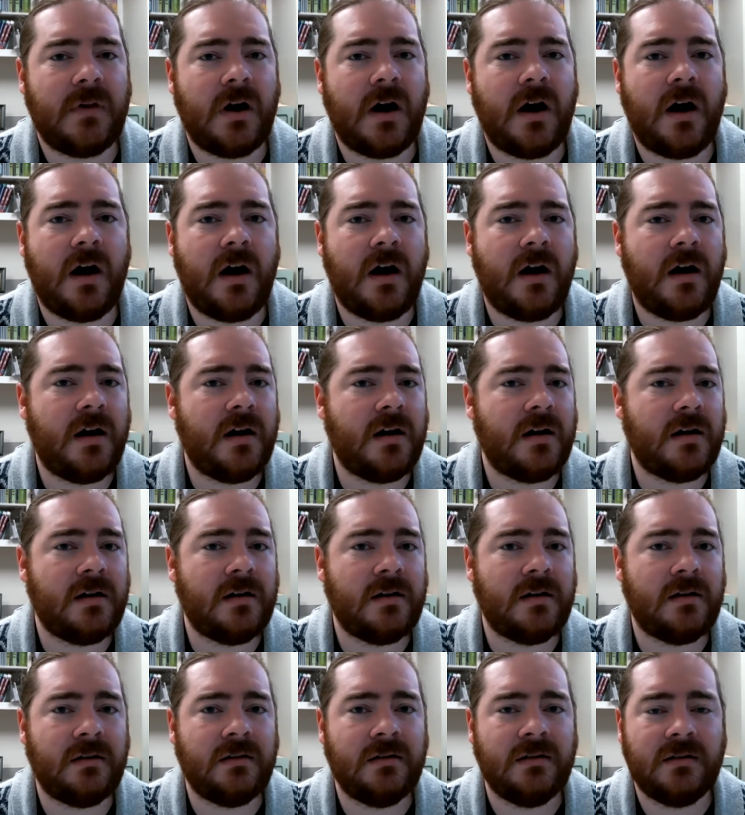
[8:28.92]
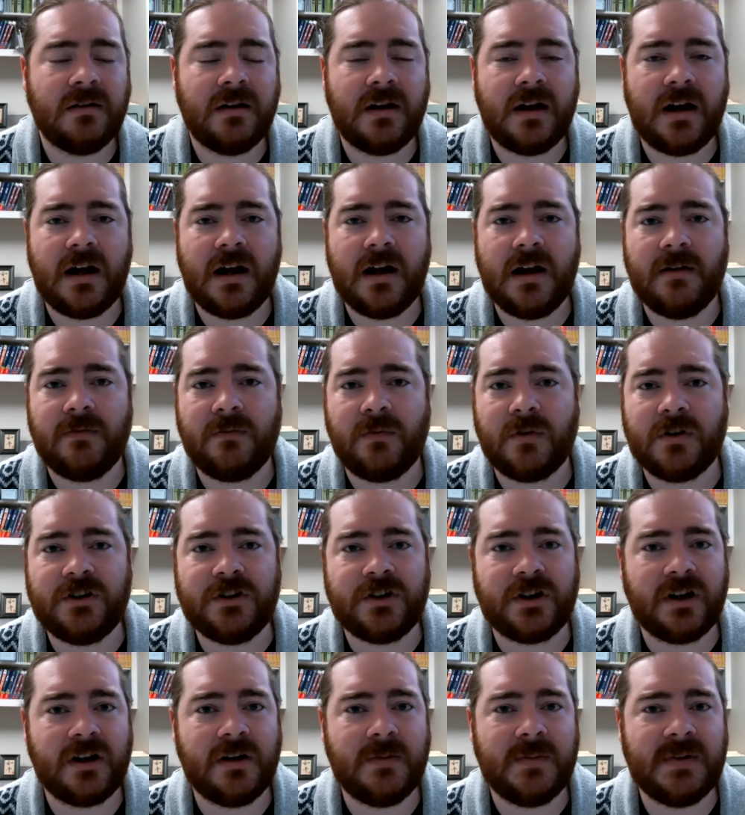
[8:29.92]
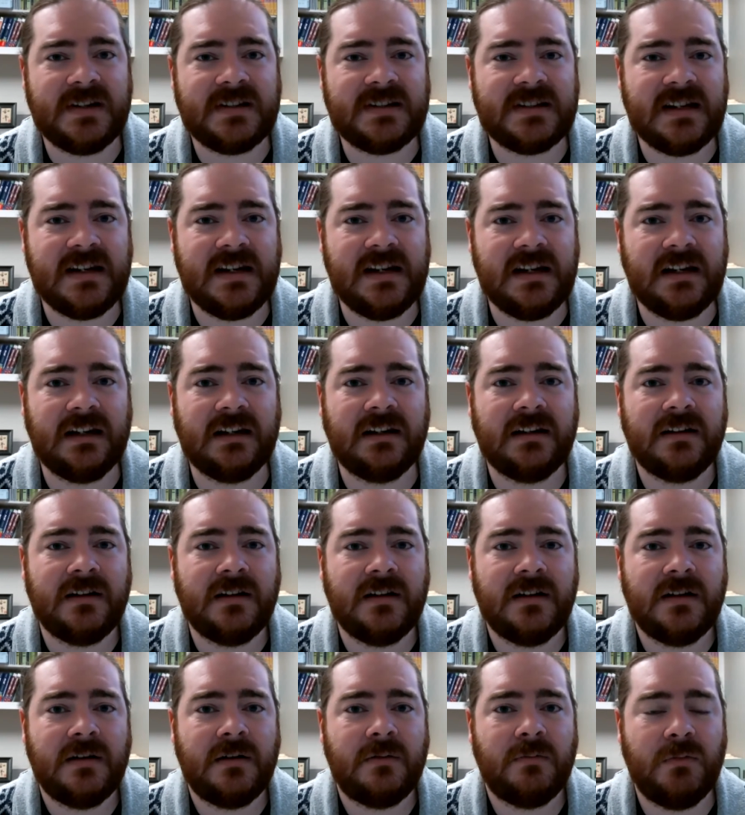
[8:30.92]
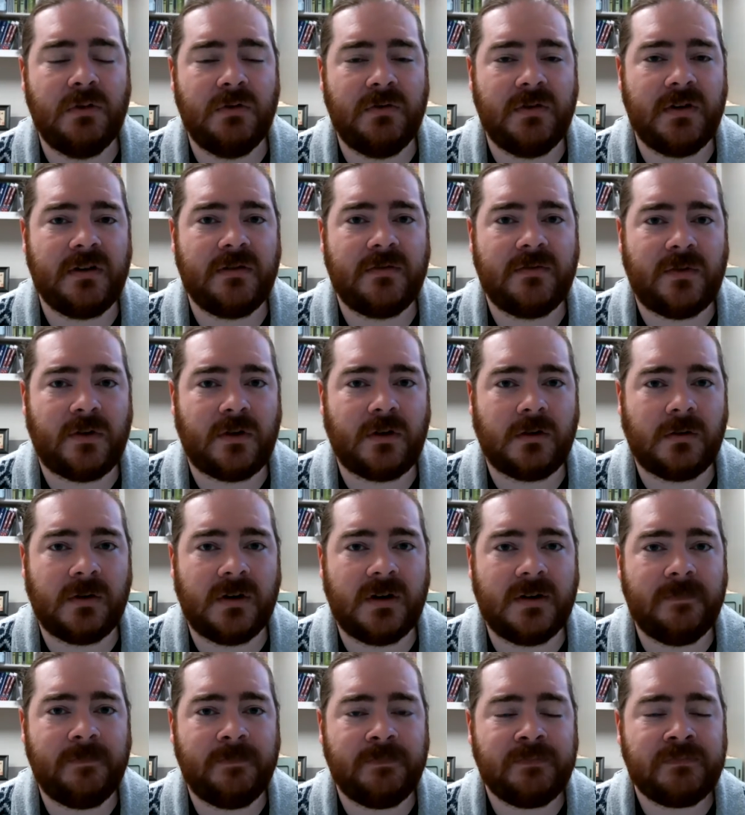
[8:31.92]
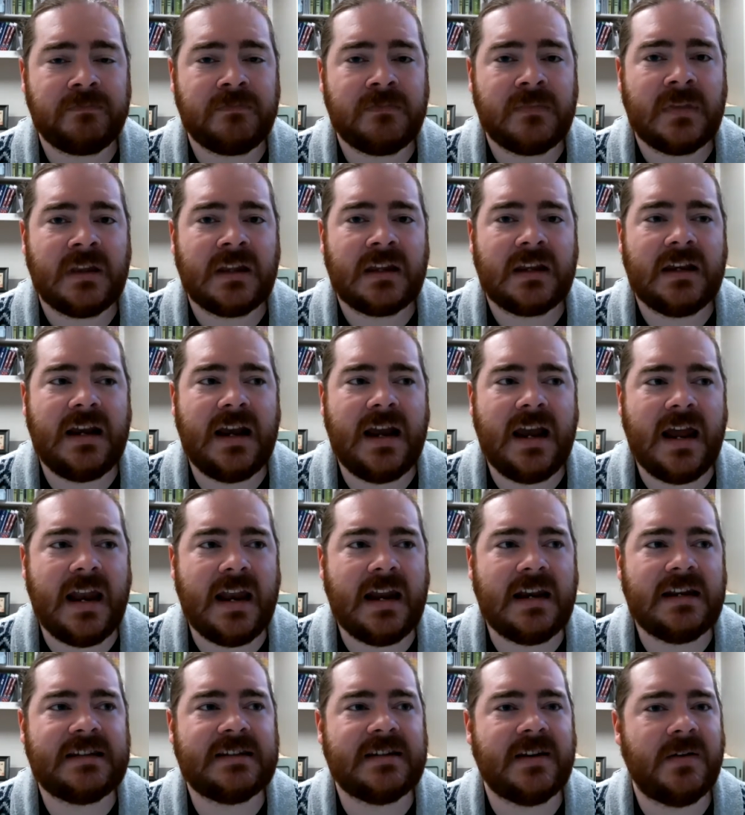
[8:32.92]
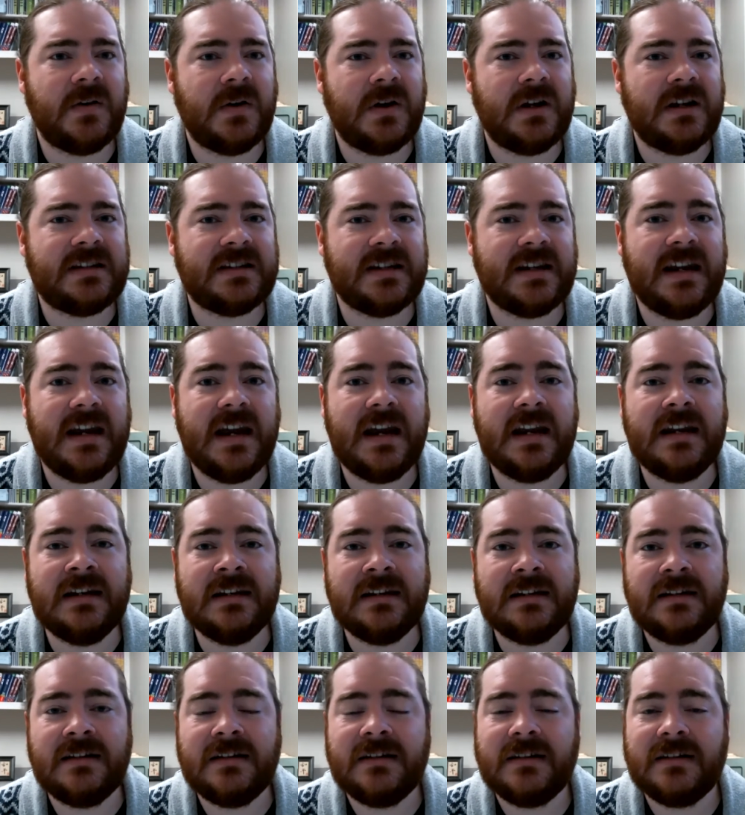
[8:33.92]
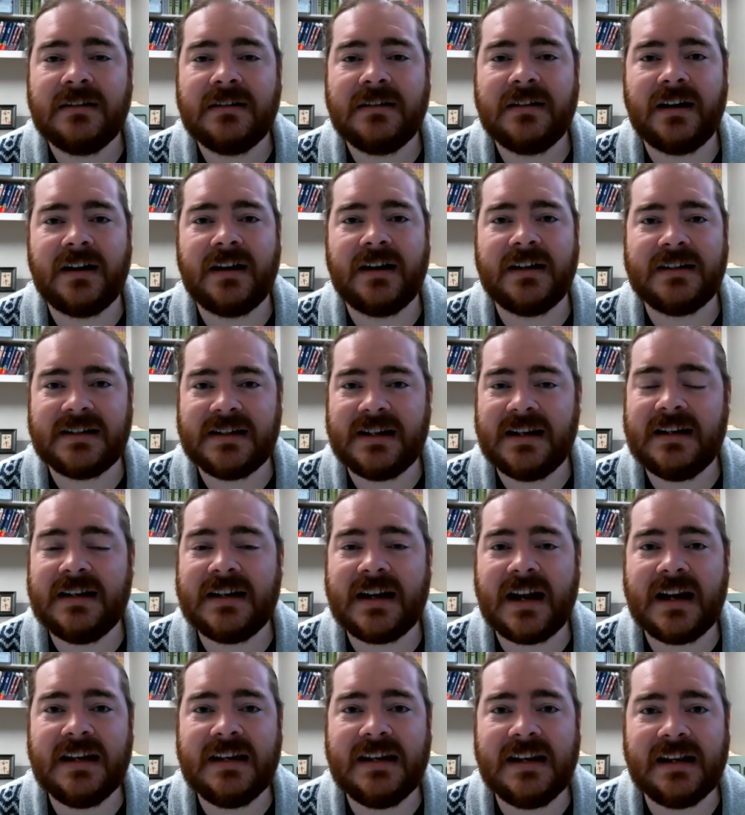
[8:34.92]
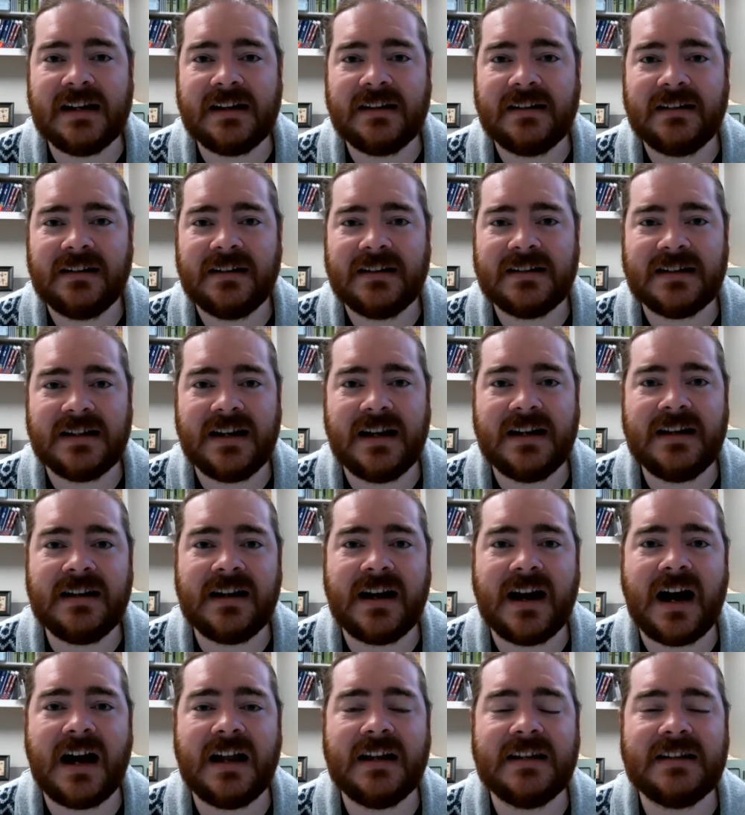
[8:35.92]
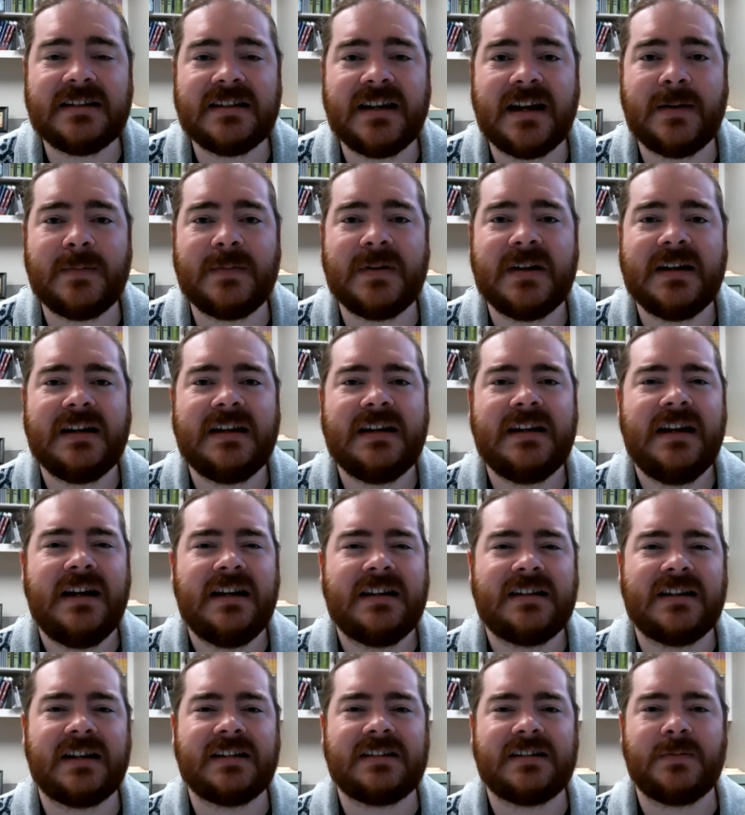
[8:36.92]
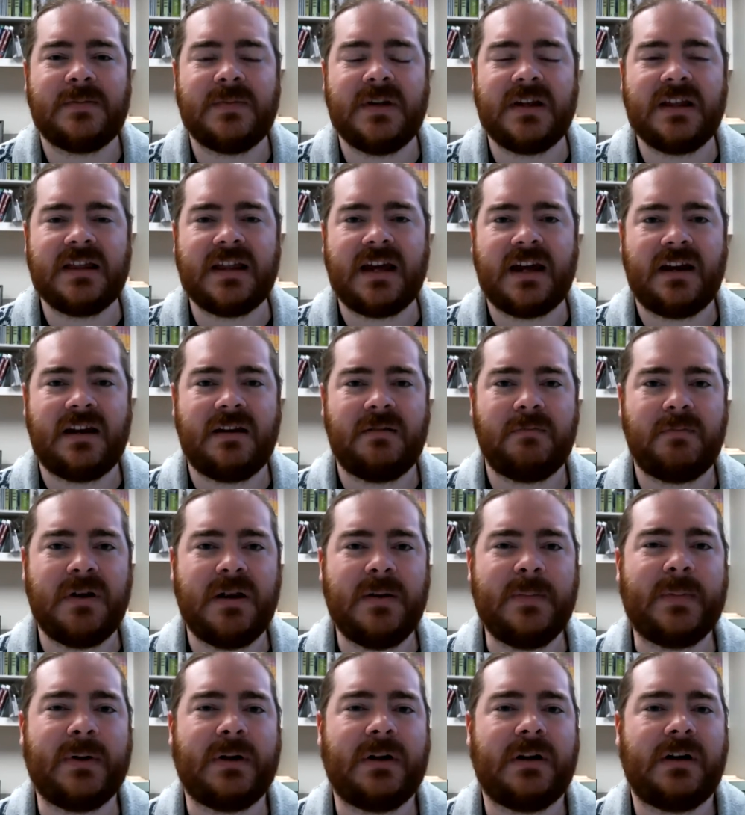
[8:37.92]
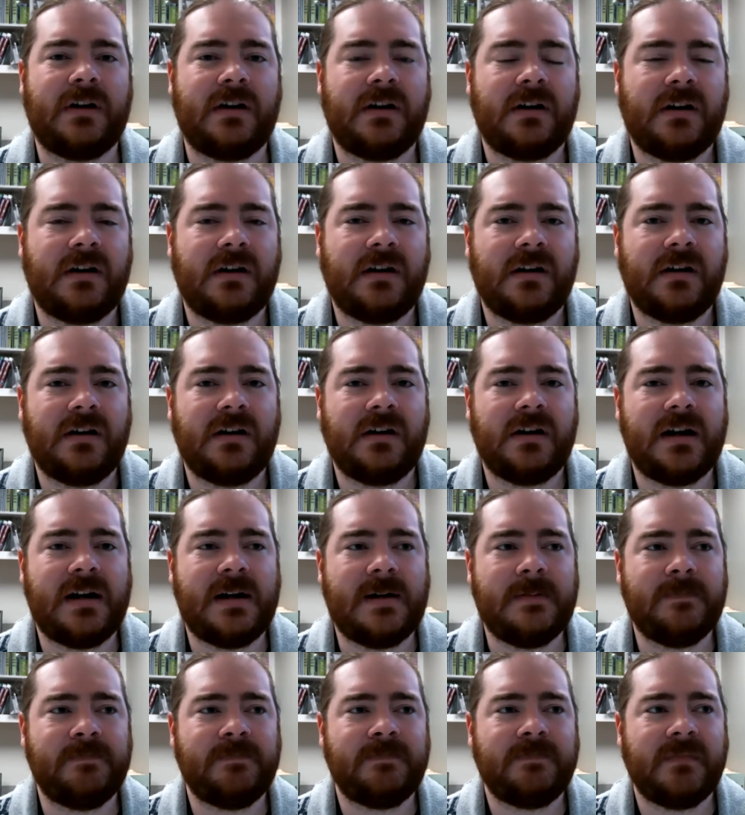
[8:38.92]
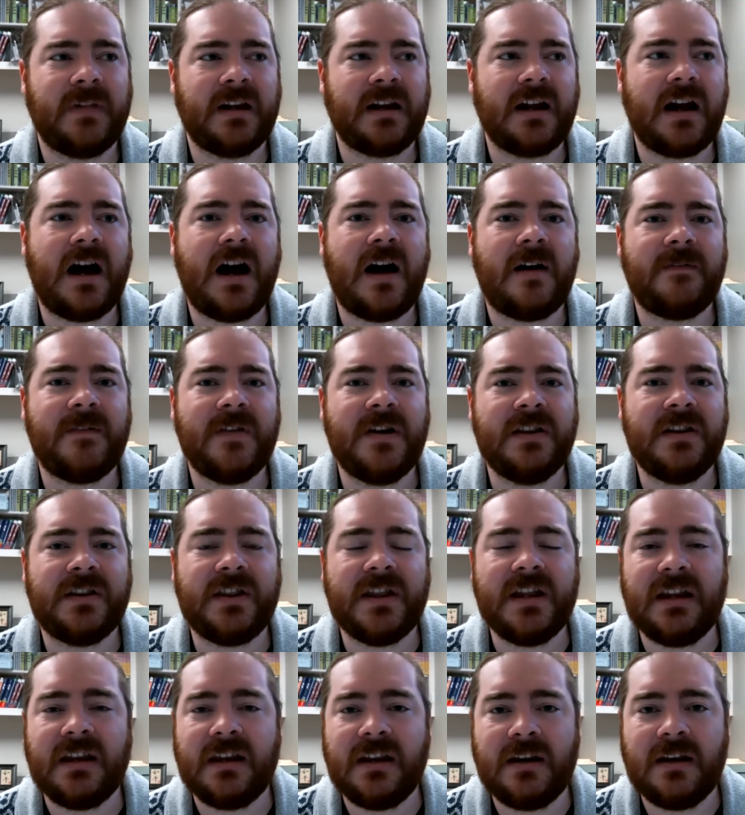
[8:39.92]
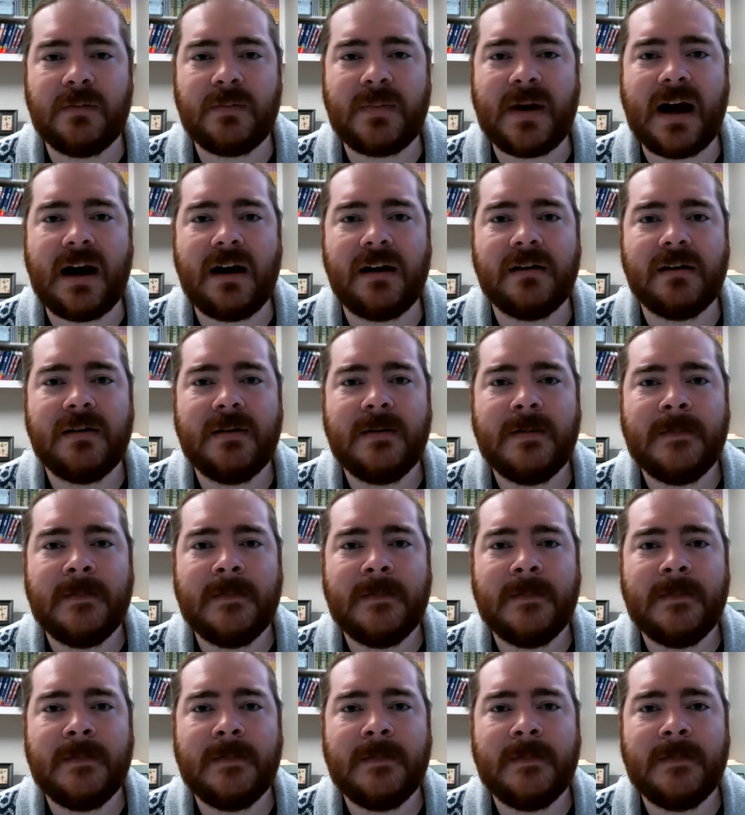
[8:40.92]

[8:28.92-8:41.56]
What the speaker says: all of what you're going to be seeing moving forward. And it's a hidden idea. It's a hidden concept. It's not something that people are like often thinking about,